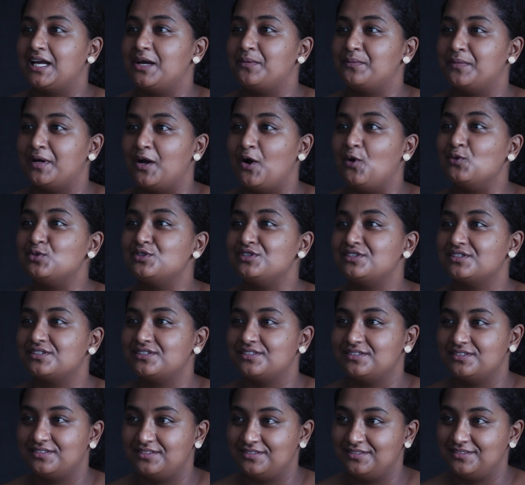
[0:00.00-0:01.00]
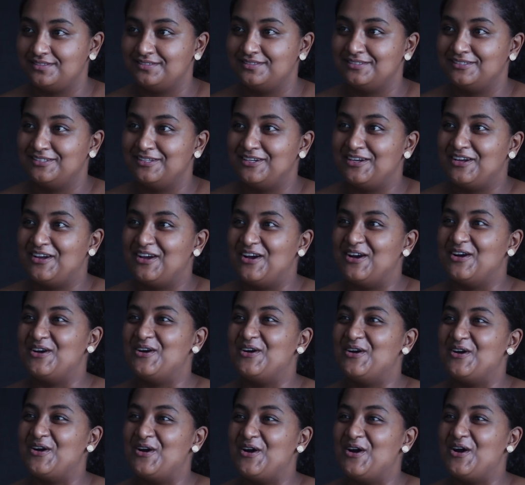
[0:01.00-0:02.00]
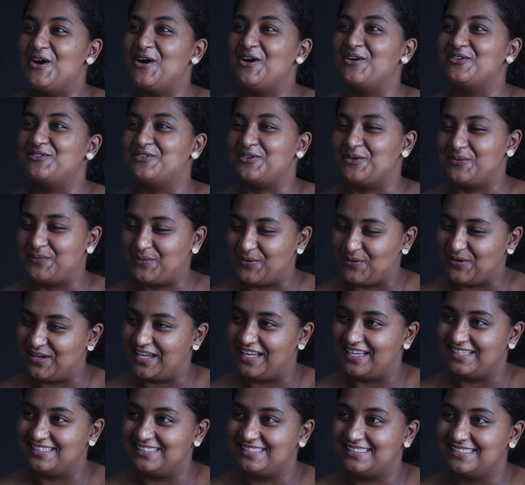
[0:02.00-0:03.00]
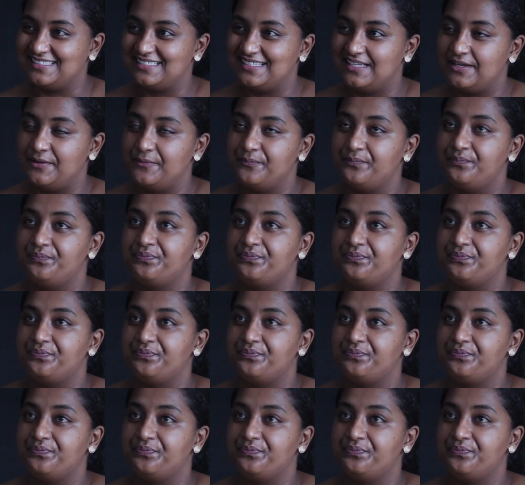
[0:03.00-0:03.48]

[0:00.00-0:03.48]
come out of your pockets. Yeah.